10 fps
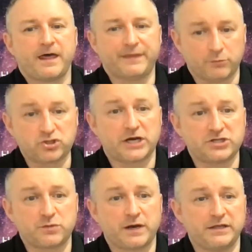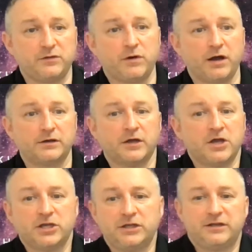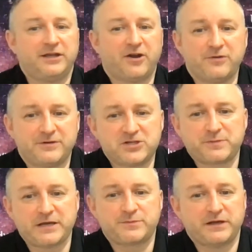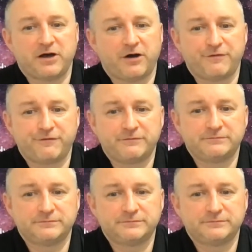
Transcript: And that will change the way that you work. You know, it just makes me laugh.